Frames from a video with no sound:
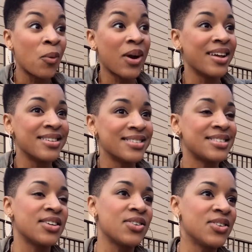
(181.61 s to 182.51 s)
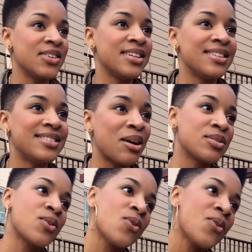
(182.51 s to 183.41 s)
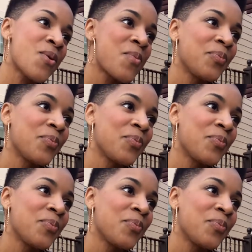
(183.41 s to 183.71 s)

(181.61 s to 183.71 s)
I win. So that was cool.